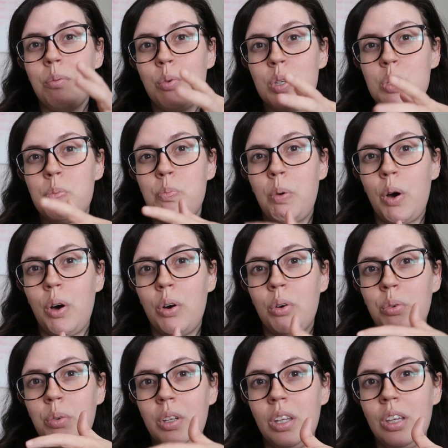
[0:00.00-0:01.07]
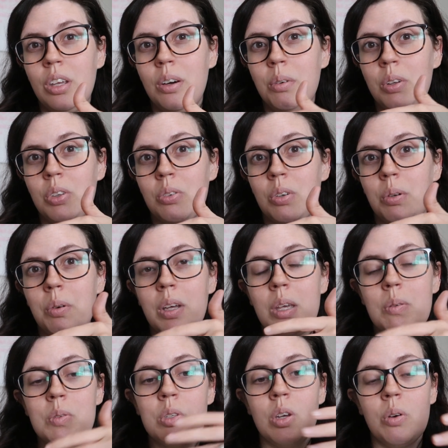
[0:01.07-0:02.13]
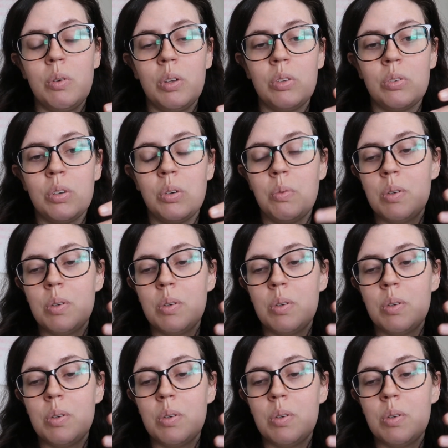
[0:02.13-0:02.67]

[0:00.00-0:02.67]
was Paul really going through what he was going through?